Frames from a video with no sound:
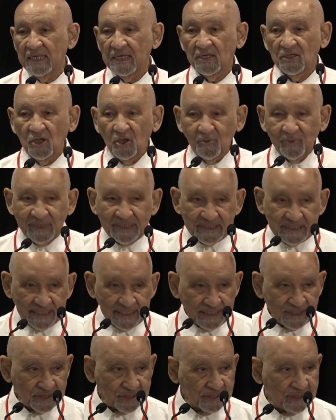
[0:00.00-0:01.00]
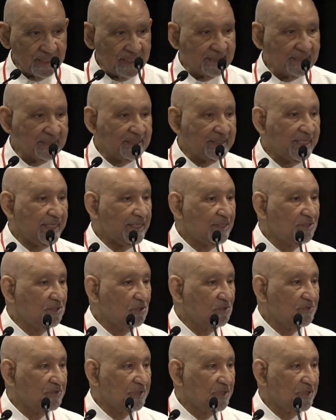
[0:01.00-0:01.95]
Globalization has taken over.